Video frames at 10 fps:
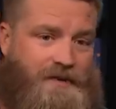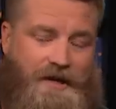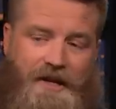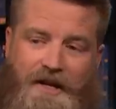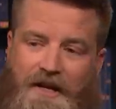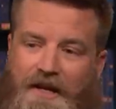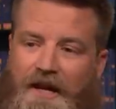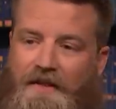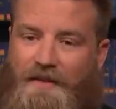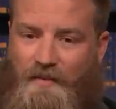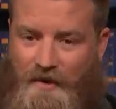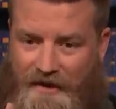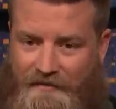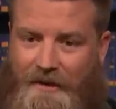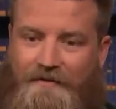Wow. But, and then
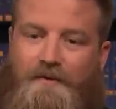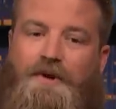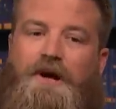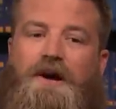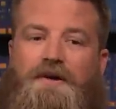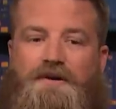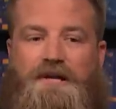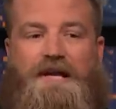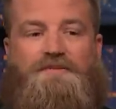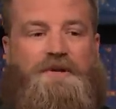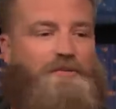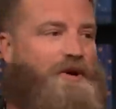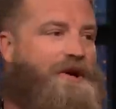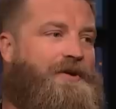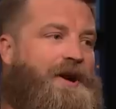one of my four daughters asked me to
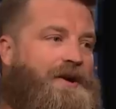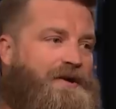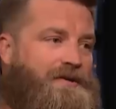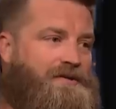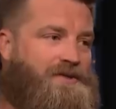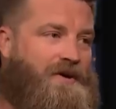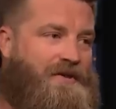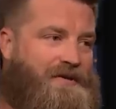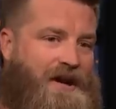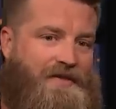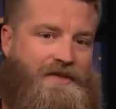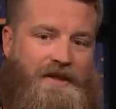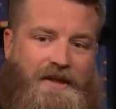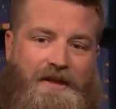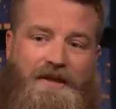braid her hair. So I've got
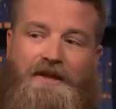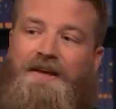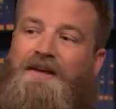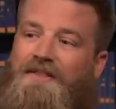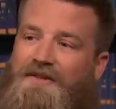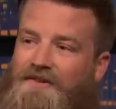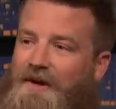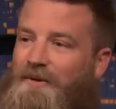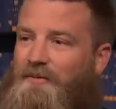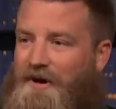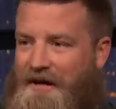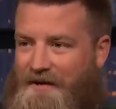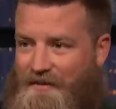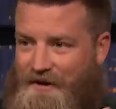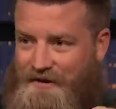the double
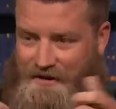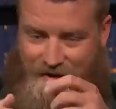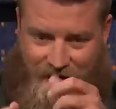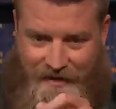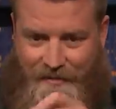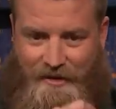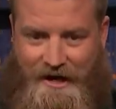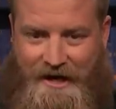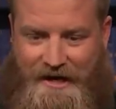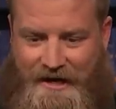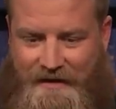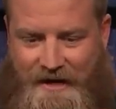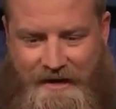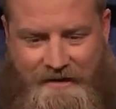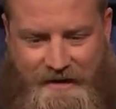braid where you start the braid and the
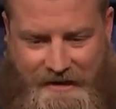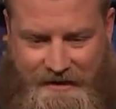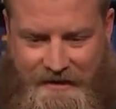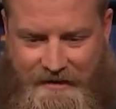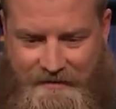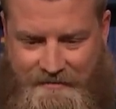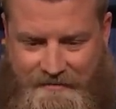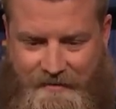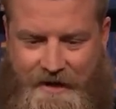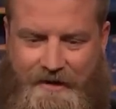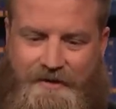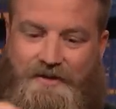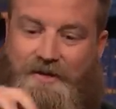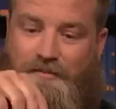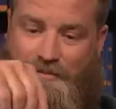hair gets all weird,
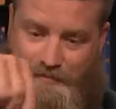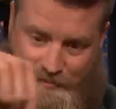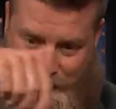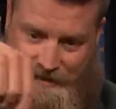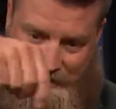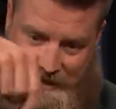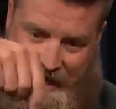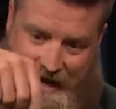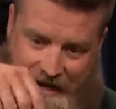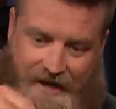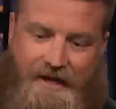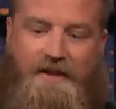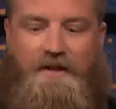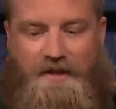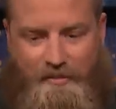so you put the tie in
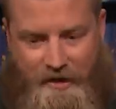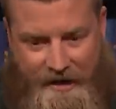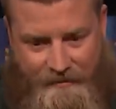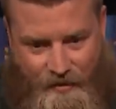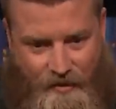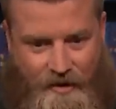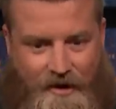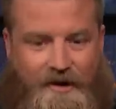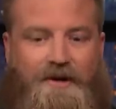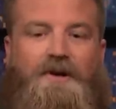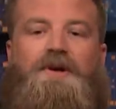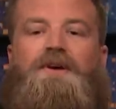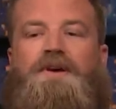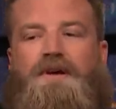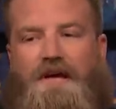and then you braid more.
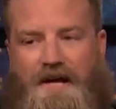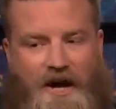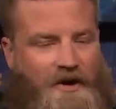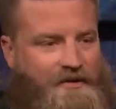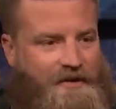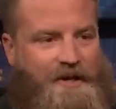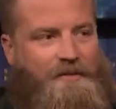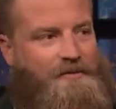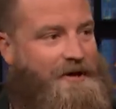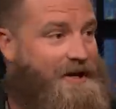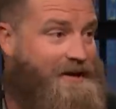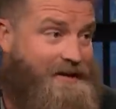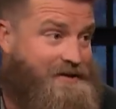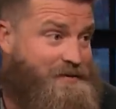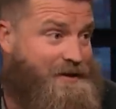I call it the double braid, and
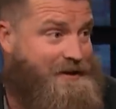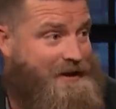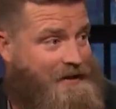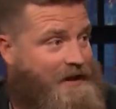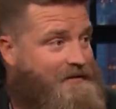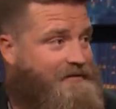it's what they love.